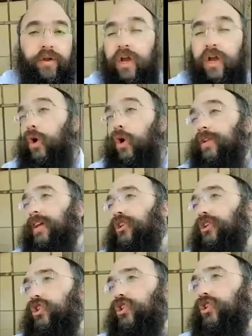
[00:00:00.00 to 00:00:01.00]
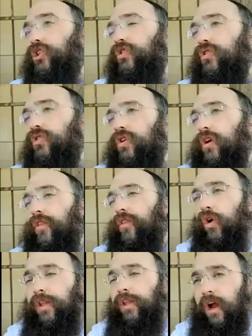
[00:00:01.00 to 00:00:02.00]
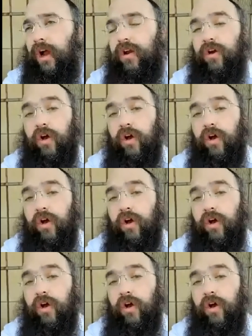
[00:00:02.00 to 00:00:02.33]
HaKodesh, on the Holy Ark.